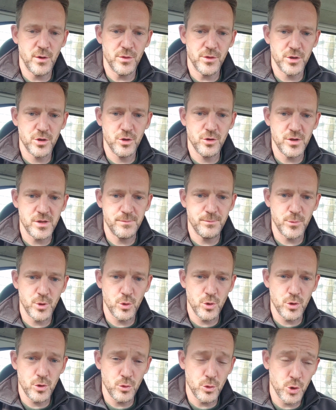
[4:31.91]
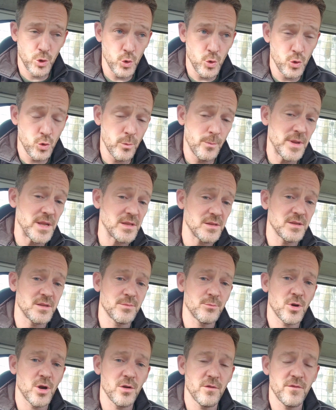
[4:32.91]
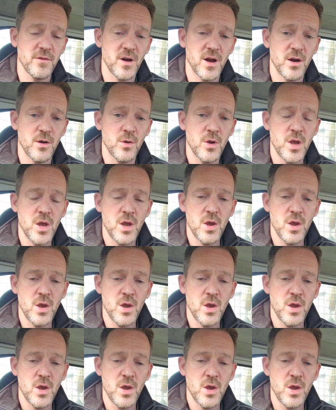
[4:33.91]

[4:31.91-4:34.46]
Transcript: And the Google business profile